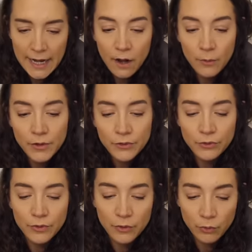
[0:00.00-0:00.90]
How are you
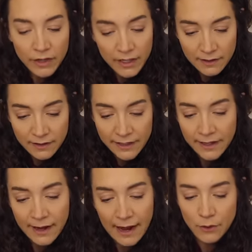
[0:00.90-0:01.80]
doing
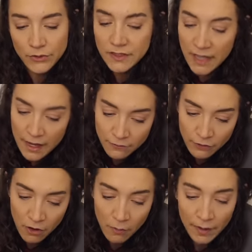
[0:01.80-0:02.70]
really? How's life
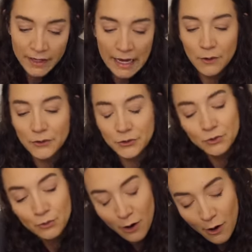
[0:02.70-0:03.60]
going? How did you
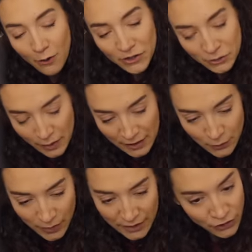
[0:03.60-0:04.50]
grow in
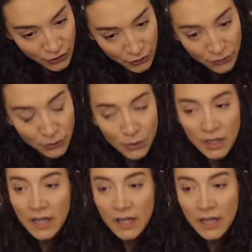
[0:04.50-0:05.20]
2022?